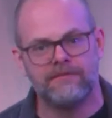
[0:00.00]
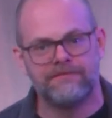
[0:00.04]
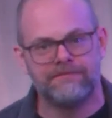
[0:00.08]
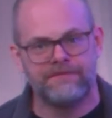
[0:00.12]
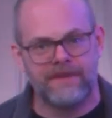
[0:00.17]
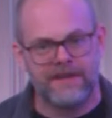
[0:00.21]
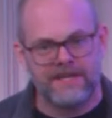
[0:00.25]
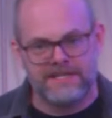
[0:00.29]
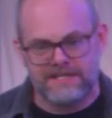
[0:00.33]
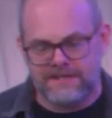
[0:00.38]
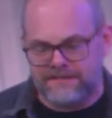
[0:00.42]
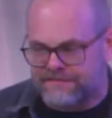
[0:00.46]

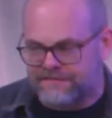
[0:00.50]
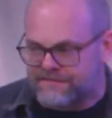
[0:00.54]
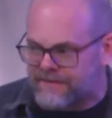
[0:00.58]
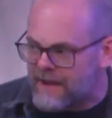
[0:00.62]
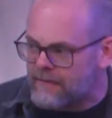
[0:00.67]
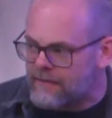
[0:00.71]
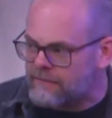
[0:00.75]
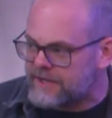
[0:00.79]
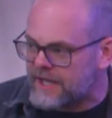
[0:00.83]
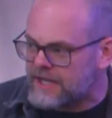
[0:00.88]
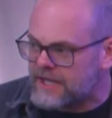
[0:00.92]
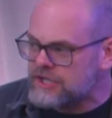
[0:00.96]
is the
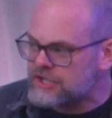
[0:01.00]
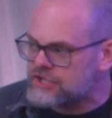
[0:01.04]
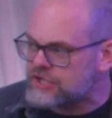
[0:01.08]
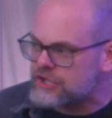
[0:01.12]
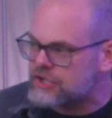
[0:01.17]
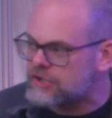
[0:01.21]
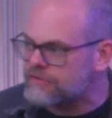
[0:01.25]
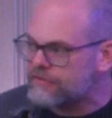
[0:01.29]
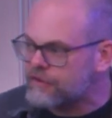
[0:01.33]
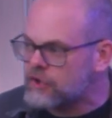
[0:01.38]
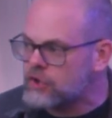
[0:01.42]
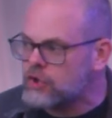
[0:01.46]
foundation
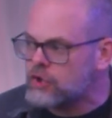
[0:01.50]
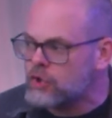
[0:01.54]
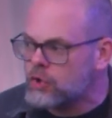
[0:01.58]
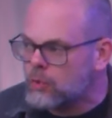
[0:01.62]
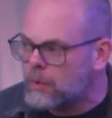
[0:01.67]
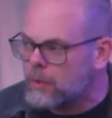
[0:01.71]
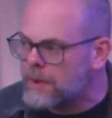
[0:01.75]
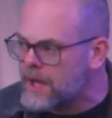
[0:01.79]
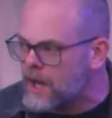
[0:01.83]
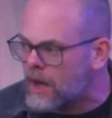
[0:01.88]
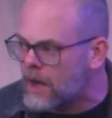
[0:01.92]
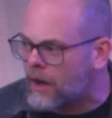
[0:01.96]
of who
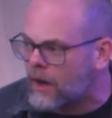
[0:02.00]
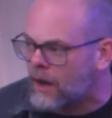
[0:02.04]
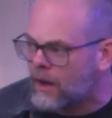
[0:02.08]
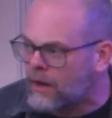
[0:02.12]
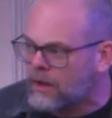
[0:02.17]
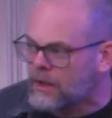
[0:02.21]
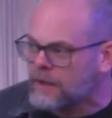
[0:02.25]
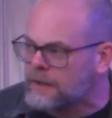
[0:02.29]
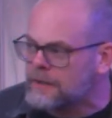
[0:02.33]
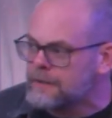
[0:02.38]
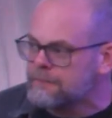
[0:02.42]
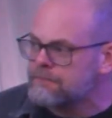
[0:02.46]
we are
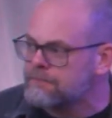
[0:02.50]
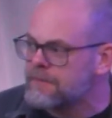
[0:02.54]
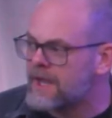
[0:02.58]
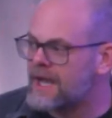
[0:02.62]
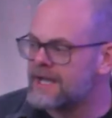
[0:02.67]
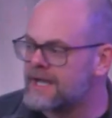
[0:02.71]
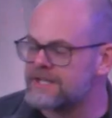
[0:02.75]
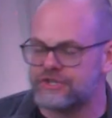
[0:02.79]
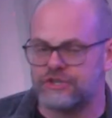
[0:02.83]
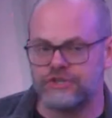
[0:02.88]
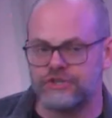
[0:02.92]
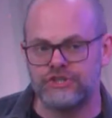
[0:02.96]

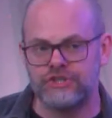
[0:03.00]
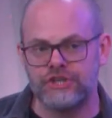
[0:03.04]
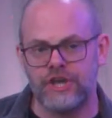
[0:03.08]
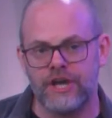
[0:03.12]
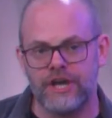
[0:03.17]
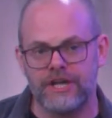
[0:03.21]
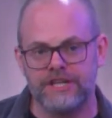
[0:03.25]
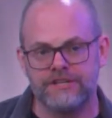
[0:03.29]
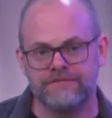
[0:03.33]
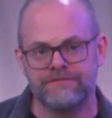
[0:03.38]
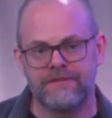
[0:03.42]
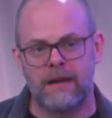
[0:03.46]
as a
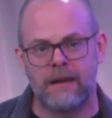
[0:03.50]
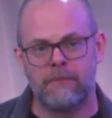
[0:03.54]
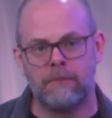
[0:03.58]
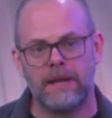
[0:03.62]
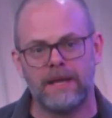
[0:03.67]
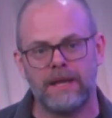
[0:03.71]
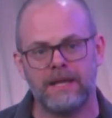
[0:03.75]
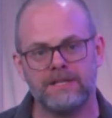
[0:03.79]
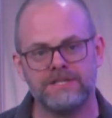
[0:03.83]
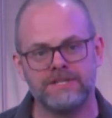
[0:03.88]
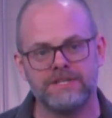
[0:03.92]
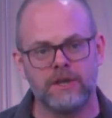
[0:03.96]
church
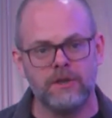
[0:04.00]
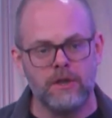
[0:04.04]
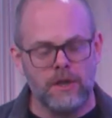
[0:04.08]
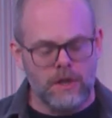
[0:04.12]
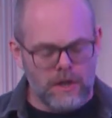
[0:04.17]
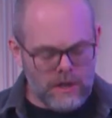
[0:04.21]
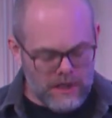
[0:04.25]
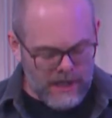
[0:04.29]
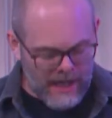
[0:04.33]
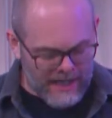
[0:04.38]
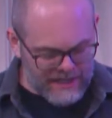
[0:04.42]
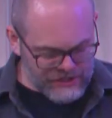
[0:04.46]
family. And so
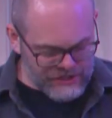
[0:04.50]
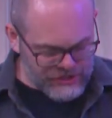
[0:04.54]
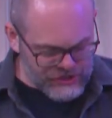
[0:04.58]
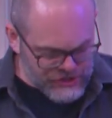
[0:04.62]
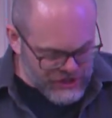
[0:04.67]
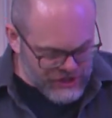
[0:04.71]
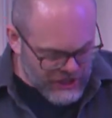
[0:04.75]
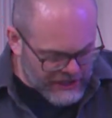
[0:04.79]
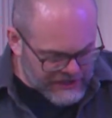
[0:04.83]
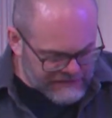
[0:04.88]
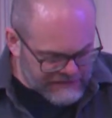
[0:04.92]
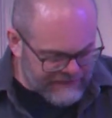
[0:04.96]
as a
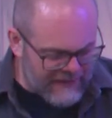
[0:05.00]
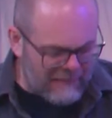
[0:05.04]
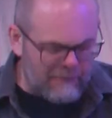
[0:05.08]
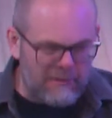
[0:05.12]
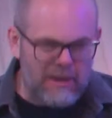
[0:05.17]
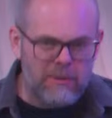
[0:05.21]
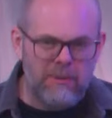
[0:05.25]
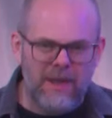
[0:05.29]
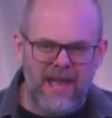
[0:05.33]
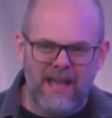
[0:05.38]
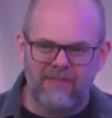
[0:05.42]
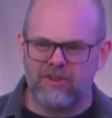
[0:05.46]
church
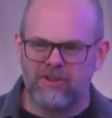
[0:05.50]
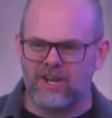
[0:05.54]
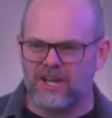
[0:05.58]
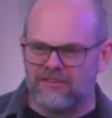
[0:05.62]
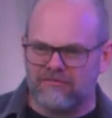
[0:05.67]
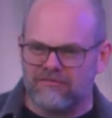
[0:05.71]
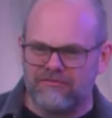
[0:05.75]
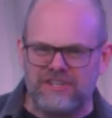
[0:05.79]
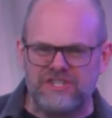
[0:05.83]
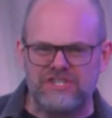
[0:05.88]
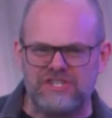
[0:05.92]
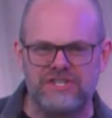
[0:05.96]
family, we have like a
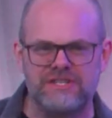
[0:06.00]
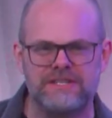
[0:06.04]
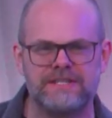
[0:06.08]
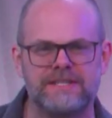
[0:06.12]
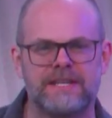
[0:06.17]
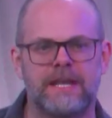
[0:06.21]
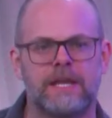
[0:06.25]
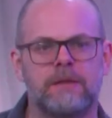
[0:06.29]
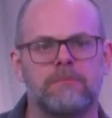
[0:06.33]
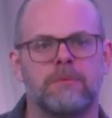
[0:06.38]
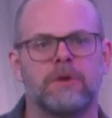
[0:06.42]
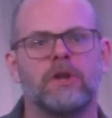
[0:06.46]
vision
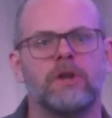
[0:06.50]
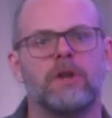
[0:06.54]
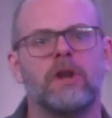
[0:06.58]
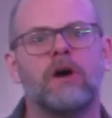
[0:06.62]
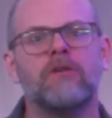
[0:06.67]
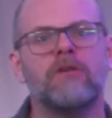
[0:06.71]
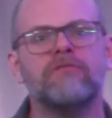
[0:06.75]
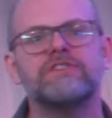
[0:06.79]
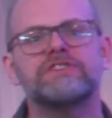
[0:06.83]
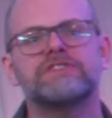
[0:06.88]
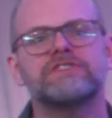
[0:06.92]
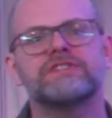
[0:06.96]
statement. And our
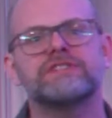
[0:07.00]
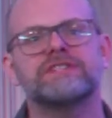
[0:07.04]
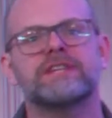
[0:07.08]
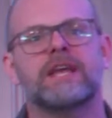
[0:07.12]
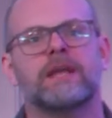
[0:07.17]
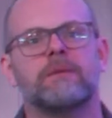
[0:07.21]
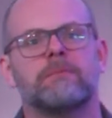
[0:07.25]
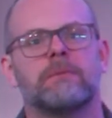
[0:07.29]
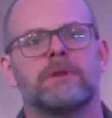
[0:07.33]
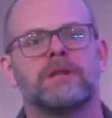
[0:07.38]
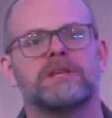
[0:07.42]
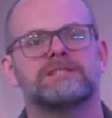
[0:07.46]
vision
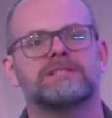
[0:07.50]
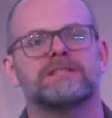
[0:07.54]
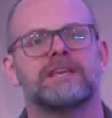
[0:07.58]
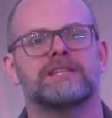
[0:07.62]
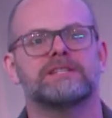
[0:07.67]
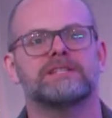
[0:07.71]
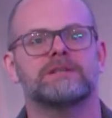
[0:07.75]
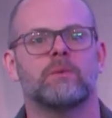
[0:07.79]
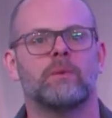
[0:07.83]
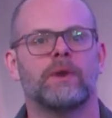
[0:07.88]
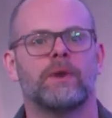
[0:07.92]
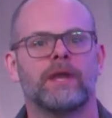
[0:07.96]
statement is this,
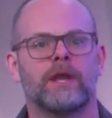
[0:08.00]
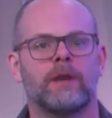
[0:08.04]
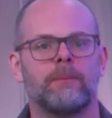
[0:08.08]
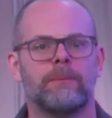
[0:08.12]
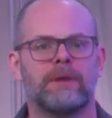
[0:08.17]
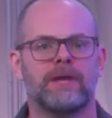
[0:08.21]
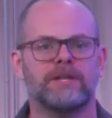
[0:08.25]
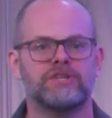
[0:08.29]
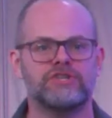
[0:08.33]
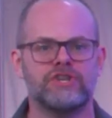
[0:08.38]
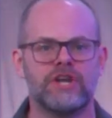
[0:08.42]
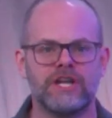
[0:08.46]
that we're going to be
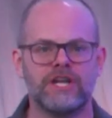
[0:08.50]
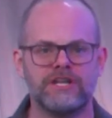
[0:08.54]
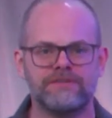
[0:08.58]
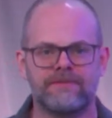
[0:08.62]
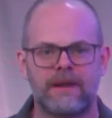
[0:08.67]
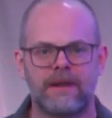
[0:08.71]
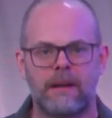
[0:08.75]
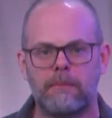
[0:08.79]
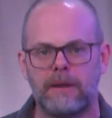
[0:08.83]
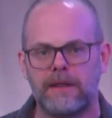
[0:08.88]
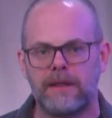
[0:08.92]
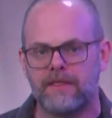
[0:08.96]
a church
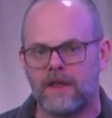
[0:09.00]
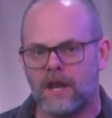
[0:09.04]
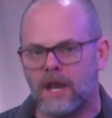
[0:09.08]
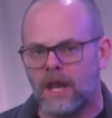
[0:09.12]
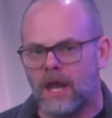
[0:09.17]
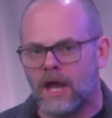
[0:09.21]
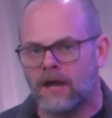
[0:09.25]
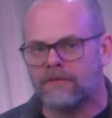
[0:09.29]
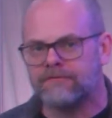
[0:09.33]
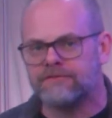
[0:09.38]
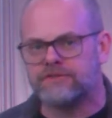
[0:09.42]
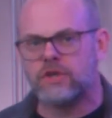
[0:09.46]
family that
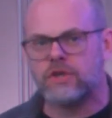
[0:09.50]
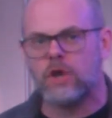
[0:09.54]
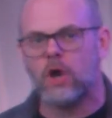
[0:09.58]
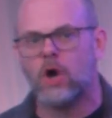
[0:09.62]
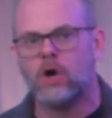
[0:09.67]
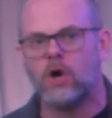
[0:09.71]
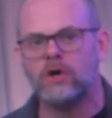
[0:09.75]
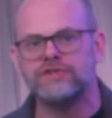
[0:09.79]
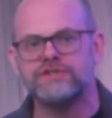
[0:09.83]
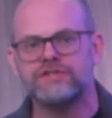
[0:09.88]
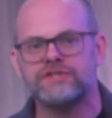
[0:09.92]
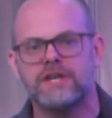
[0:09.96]
loves
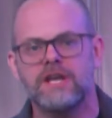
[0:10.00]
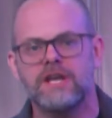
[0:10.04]
God,